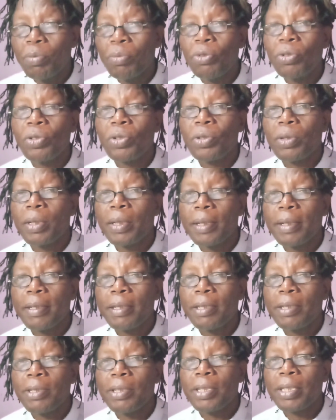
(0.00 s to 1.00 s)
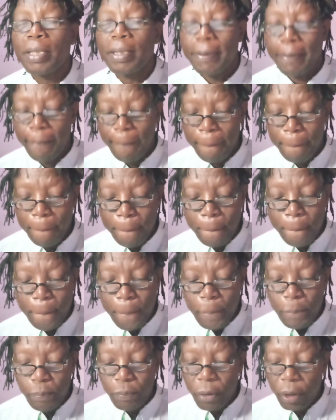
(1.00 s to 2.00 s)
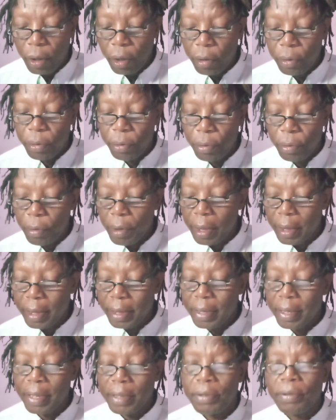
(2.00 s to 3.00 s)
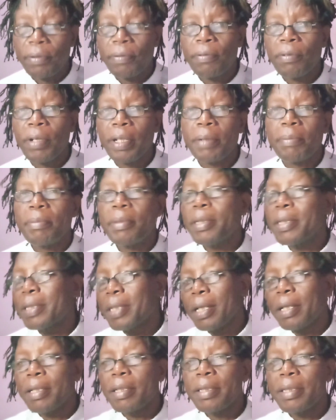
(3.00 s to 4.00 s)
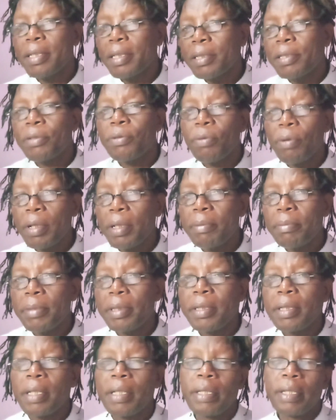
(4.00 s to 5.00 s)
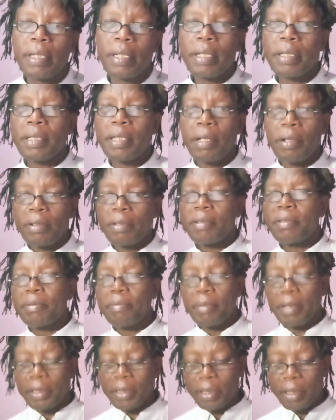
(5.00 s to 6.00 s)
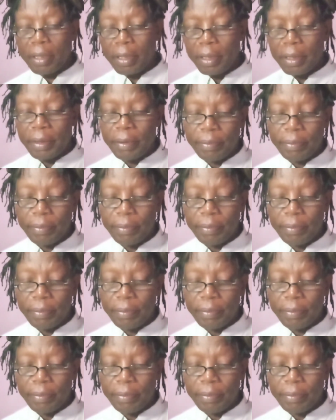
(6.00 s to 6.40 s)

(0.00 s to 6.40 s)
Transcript: motion, see, through a distance of 1 meter, just 1 meter. That's how it's measured.